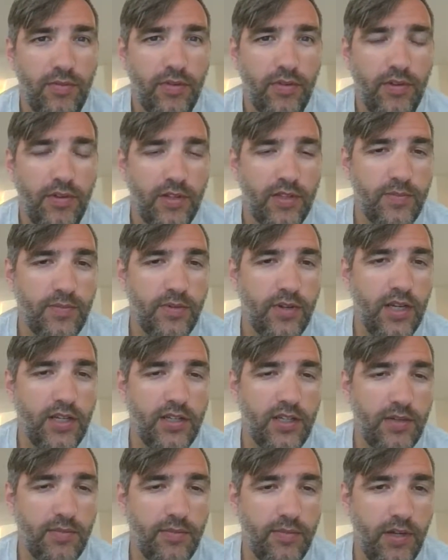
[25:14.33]
on this
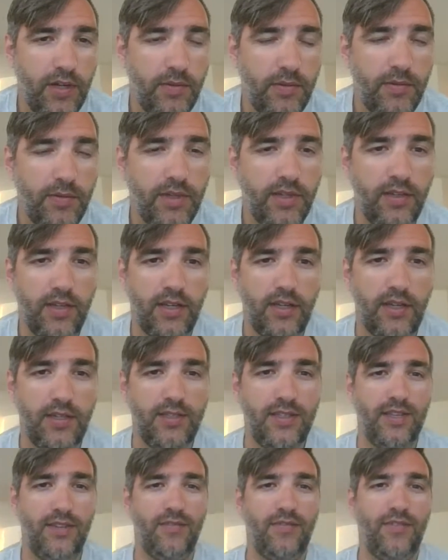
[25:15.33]
project probably. Like I
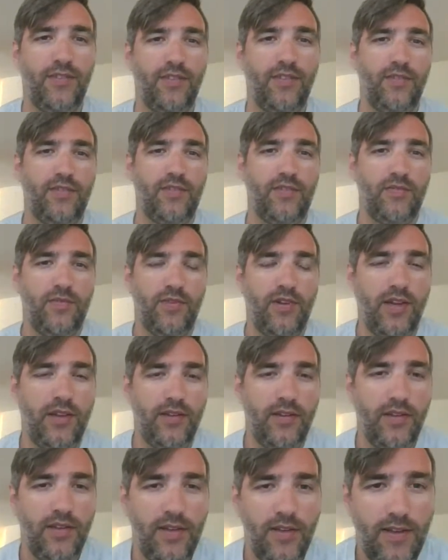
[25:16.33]
said, if it's
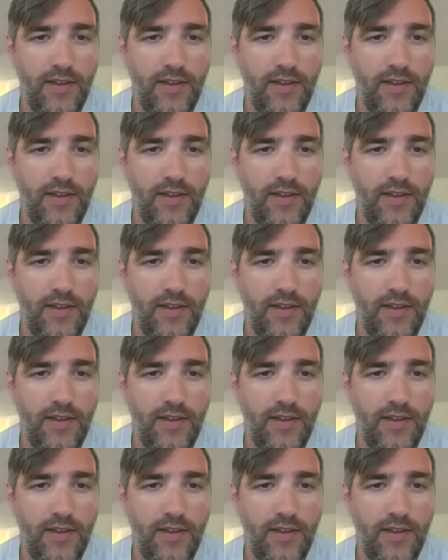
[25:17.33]
not